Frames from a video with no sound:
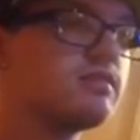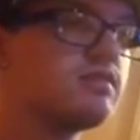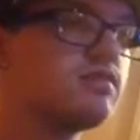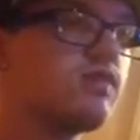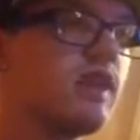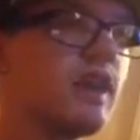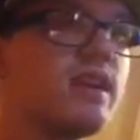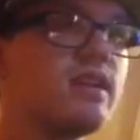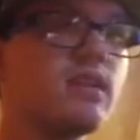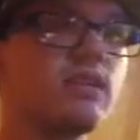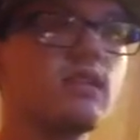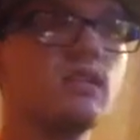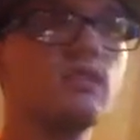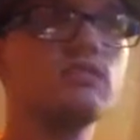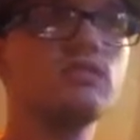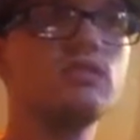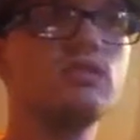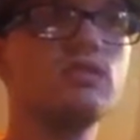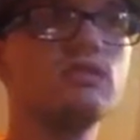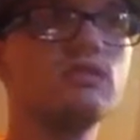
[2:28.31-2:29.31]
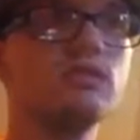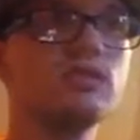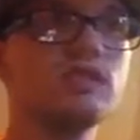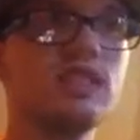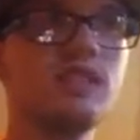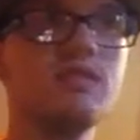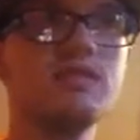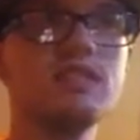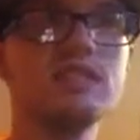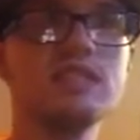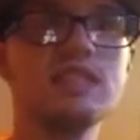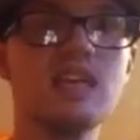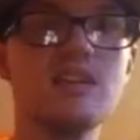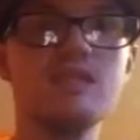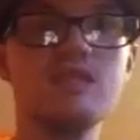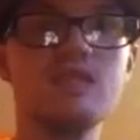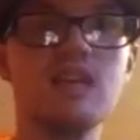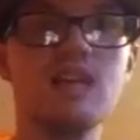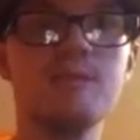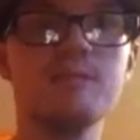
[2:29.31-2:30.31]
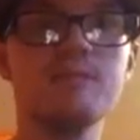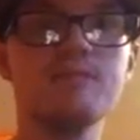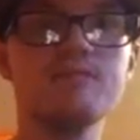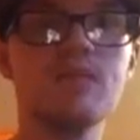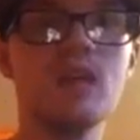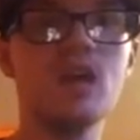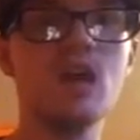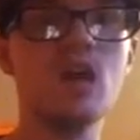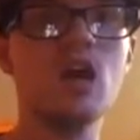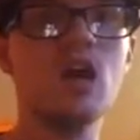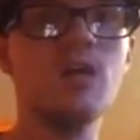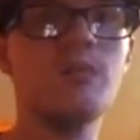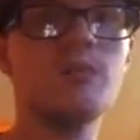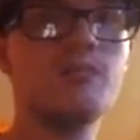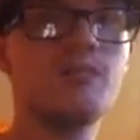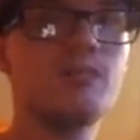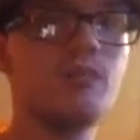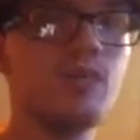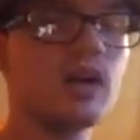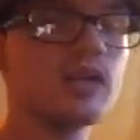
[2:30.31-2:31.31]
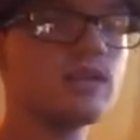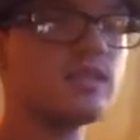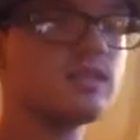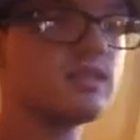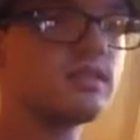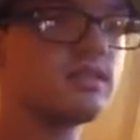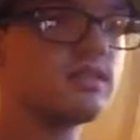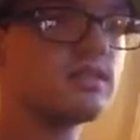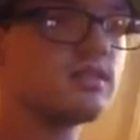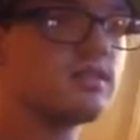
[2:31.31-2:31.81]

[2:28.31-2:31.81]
trying to go to the 1717, but